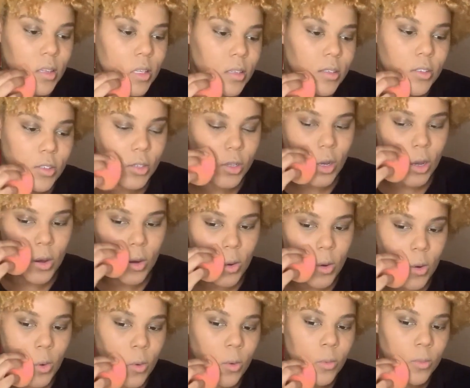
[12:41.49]

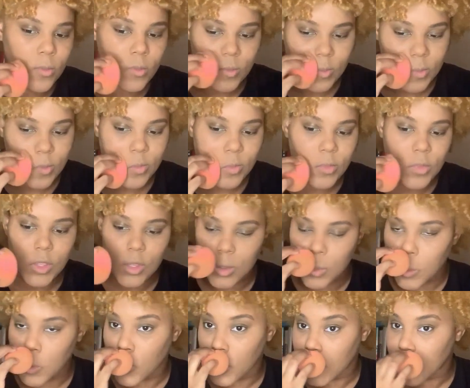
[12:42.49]
So the
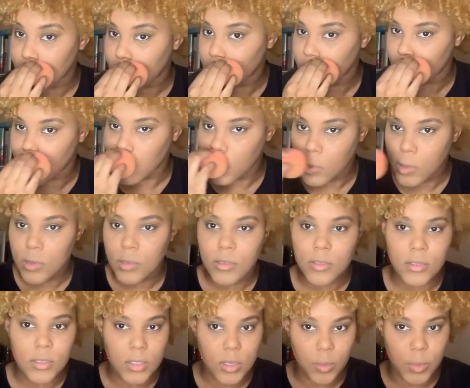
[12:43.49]
more yellow,
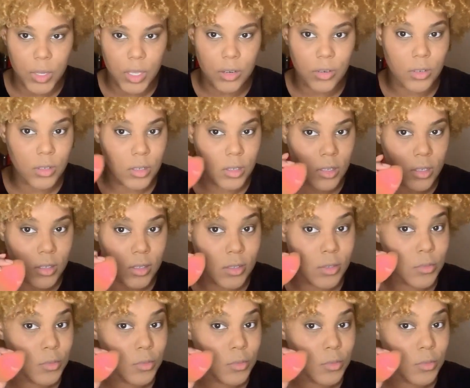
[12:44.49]
the better the look.